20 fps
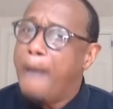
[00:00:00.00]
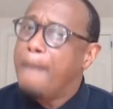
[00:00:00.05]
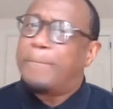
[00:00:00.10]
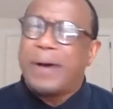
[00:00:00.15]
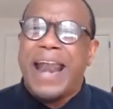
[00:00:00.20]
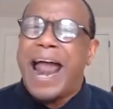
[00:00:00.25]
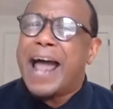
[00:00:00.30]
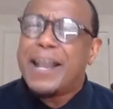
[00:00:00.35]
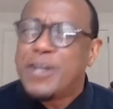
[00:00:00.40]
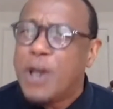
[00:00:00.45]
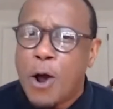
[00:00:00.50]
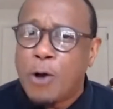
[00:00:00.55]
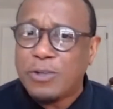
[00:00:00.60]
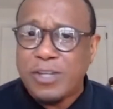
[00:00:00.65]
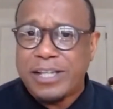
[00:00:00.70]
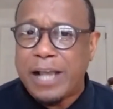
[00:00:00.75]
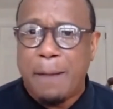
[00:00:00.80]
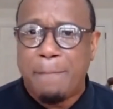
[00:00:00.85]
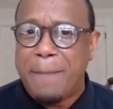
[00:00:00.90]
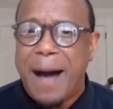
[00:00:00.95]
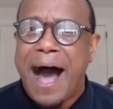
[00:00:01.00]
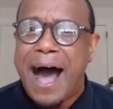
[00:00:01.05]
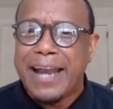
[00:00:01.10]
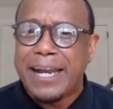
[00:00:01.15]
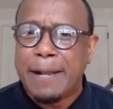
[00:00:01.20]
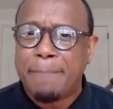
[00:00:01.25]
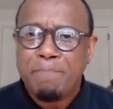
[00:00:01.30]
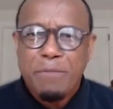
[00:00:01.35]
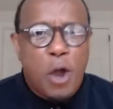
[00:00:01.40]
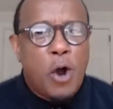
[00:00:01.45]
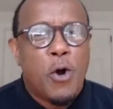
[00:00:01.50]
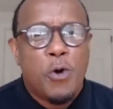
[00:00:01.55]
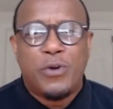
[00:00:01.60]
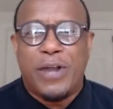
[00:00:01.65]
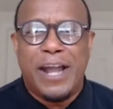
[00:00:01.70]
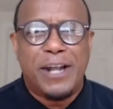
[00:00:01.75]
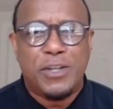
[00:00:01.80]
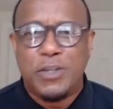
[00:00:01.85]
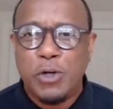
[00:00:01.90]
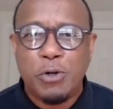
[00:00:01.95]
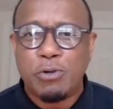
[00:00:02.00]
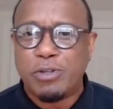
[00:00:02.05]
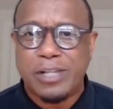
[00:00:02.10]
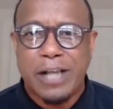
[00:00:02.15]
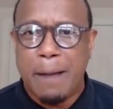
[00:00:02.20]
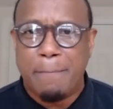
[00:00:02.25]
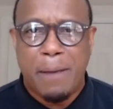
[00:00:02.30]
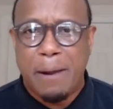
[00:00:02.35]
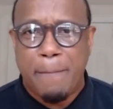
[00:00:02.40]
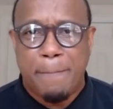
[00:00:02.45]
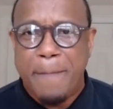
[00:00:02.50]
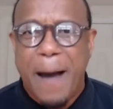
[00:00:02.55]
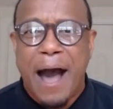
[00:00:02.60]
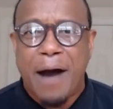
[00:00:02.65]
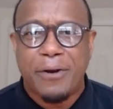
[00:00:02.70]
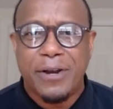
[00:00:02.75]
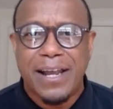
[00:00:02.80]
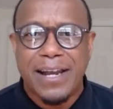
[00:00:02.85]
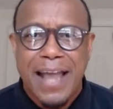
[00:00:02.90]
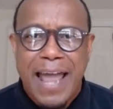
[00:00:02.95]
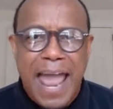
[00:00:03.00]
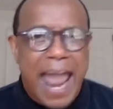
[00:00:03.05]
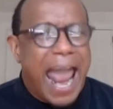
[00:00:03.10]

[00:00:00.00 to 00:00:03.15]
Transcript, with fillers: but I know somebody who can do something about it,